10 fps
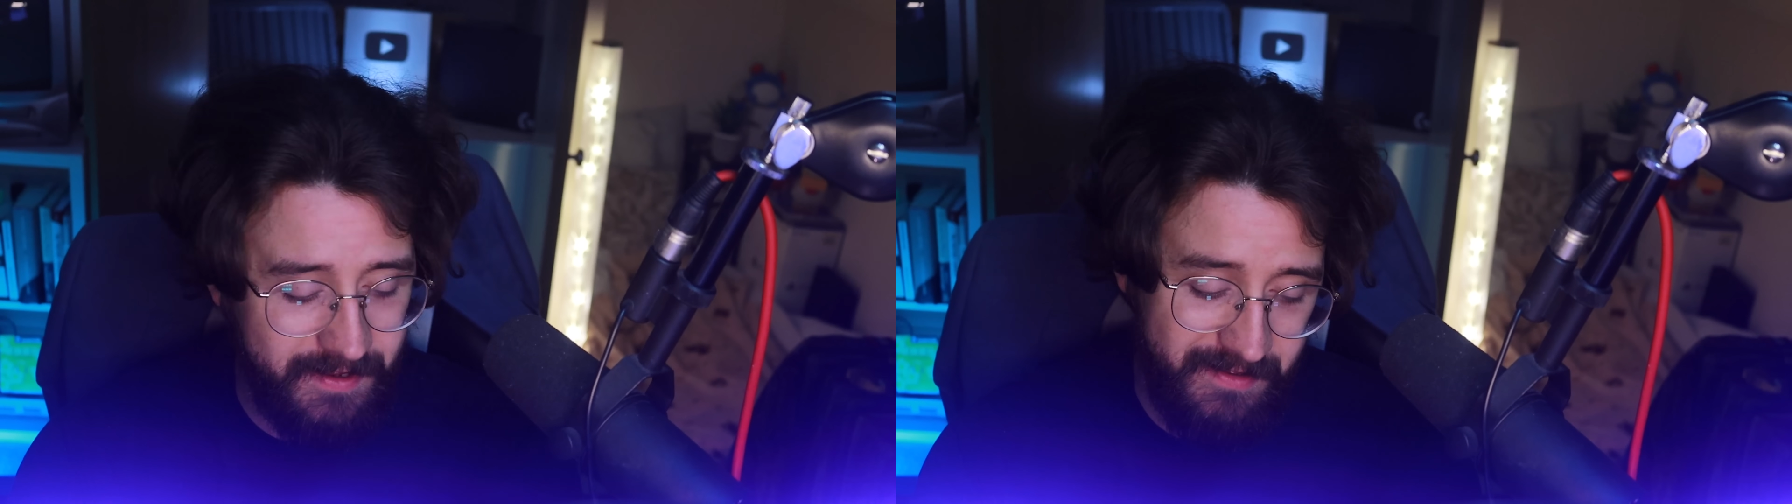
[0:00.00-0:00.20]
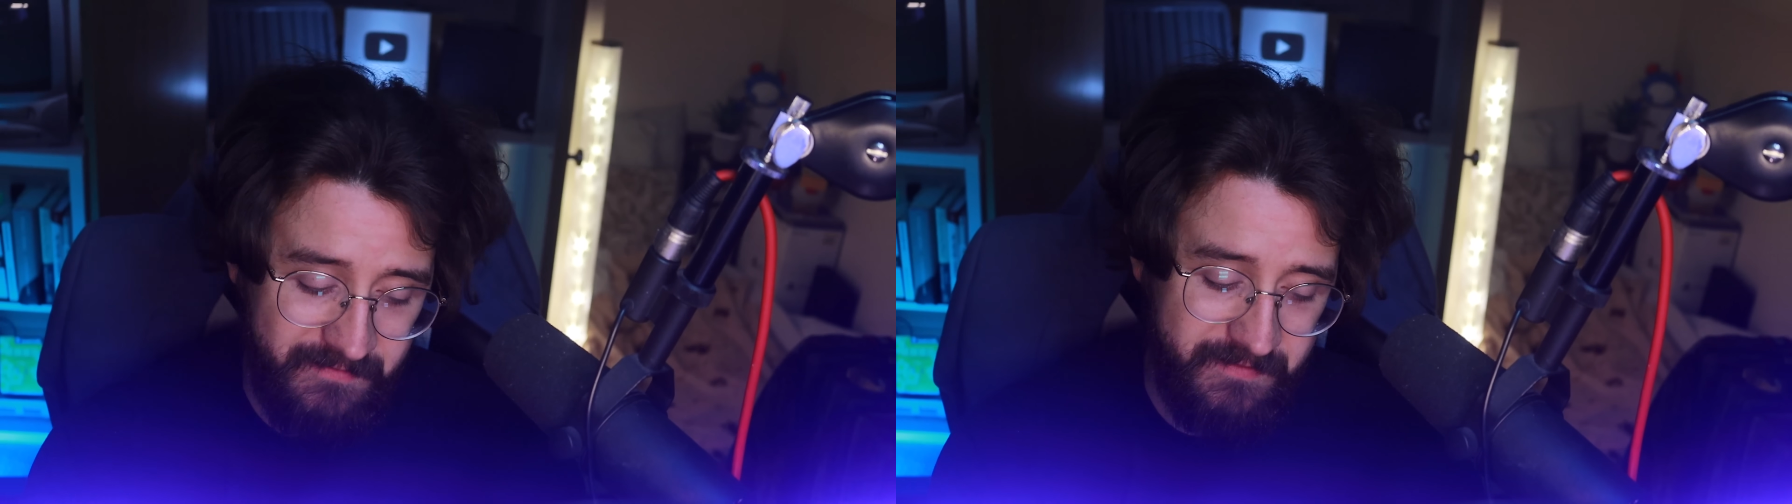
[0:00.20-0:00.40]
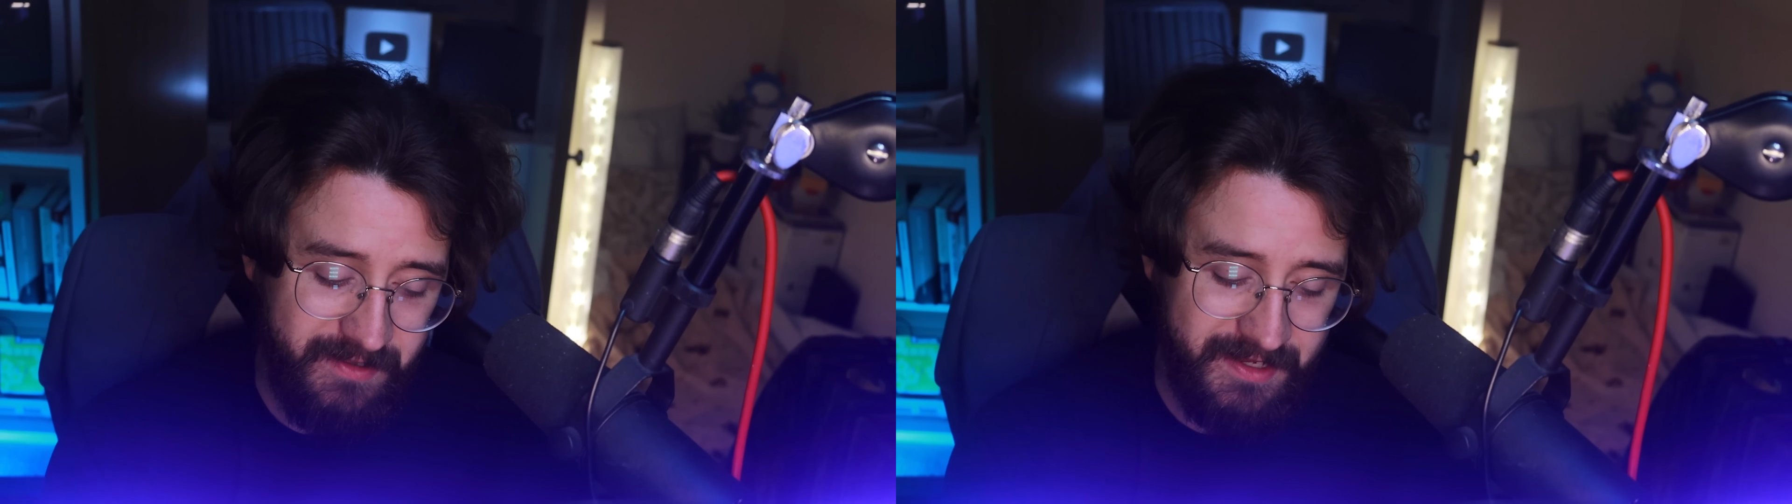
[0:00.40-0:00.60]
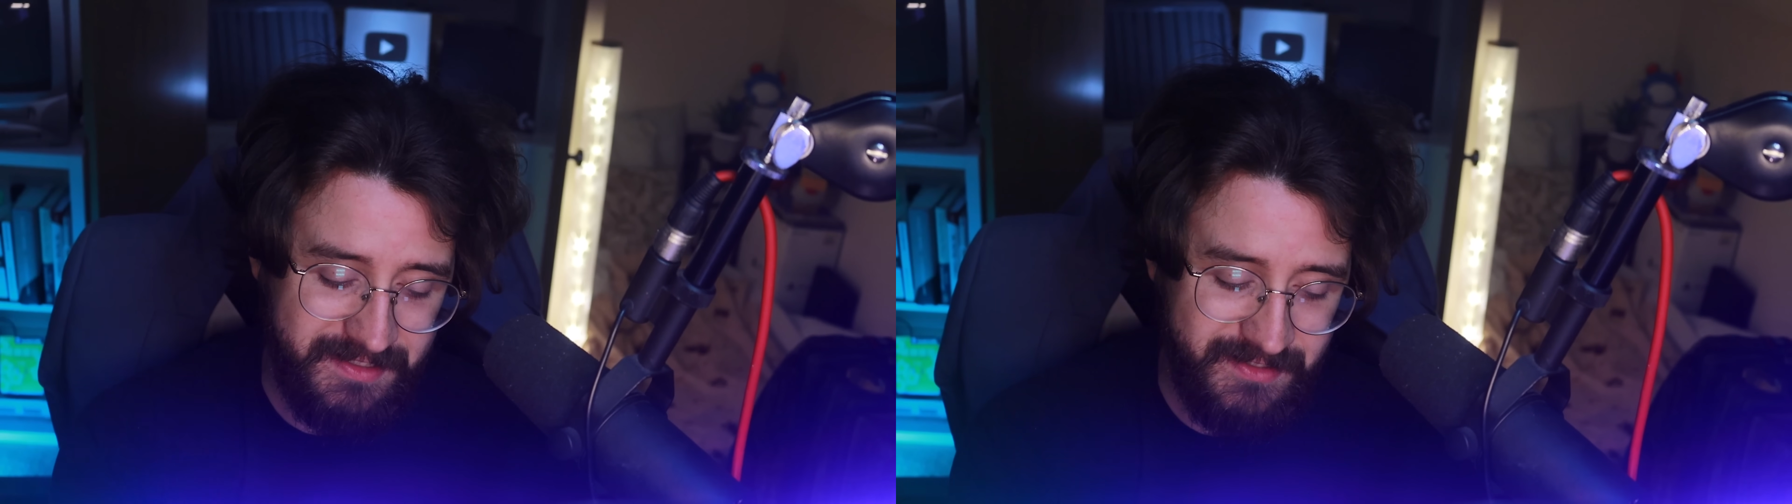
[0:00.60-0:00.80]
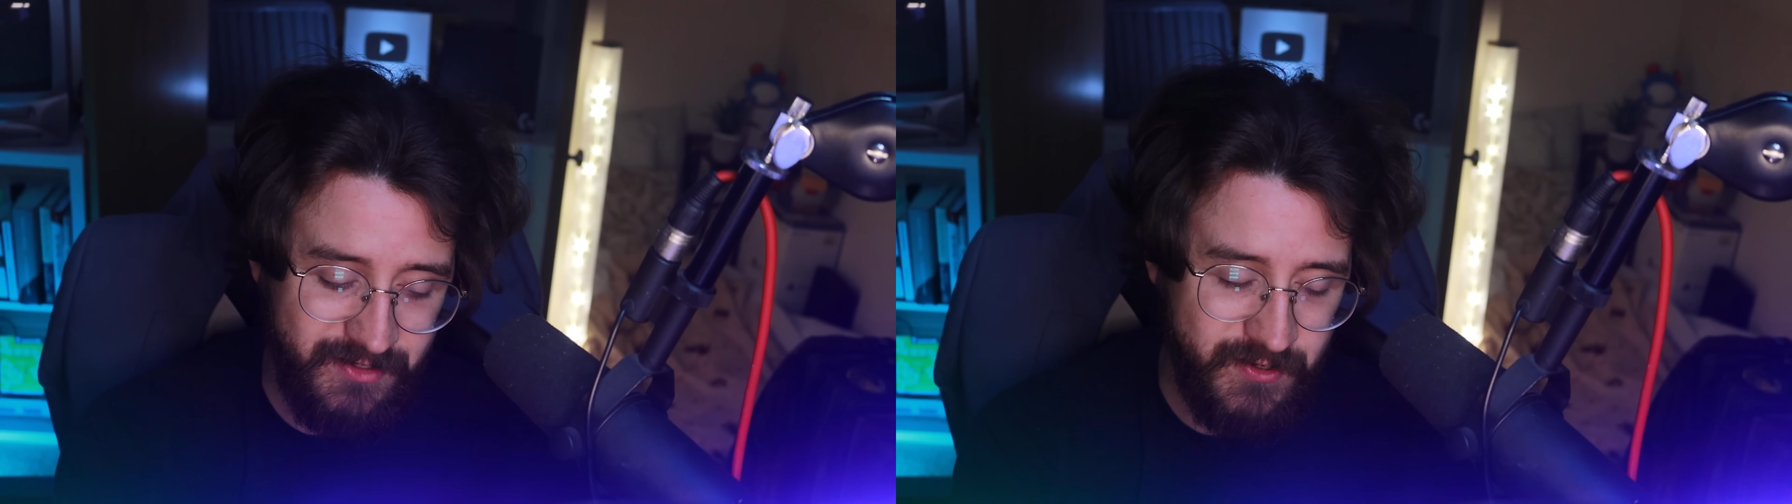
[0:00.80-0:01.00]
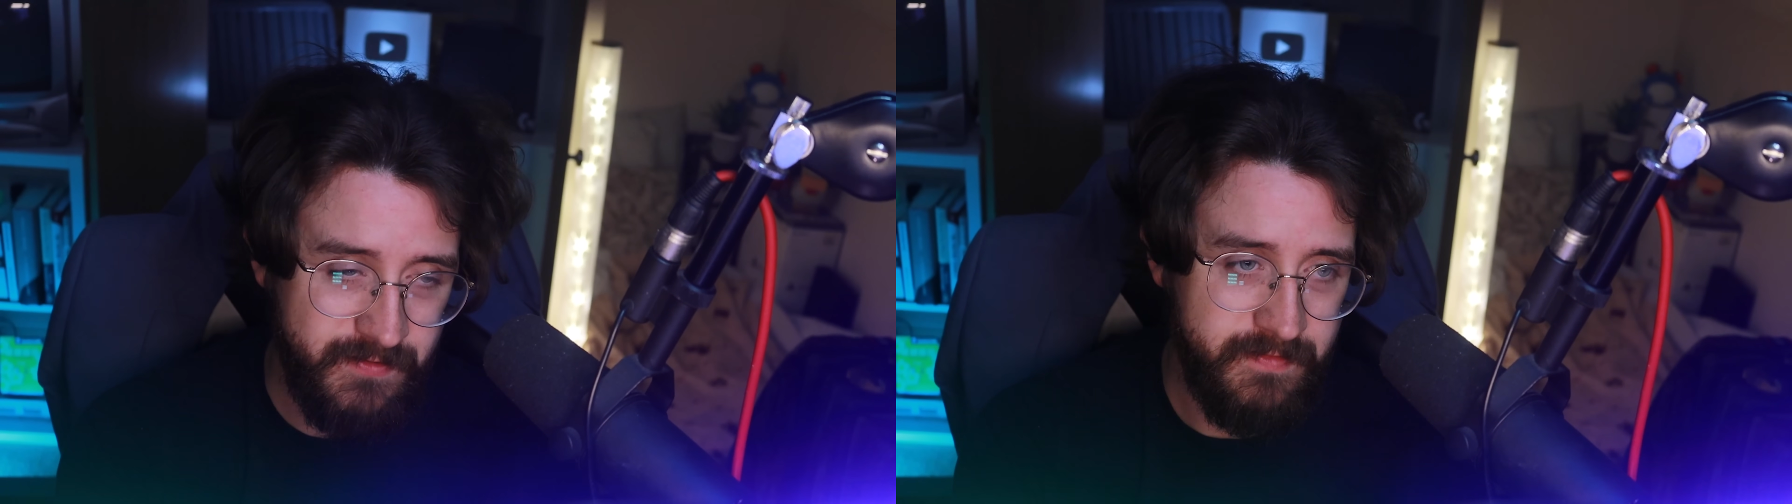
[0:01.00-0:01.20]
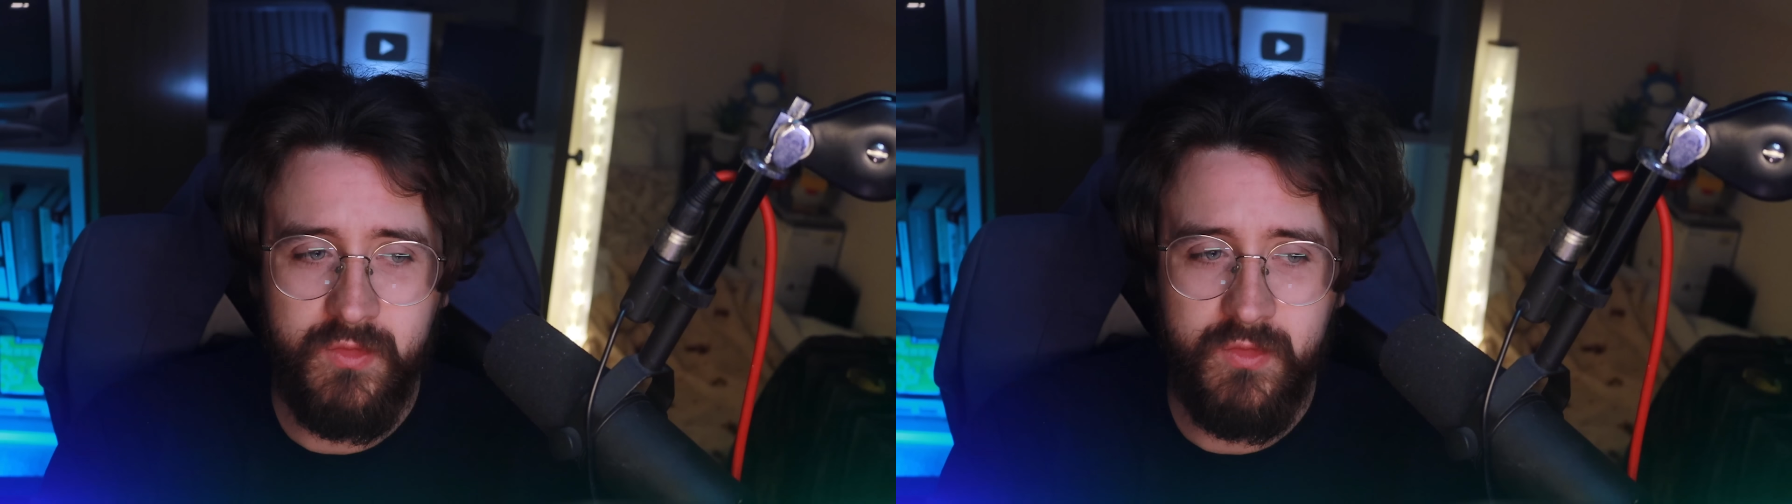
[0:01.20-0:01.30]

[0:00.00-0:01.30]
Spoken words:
I feel like it's not.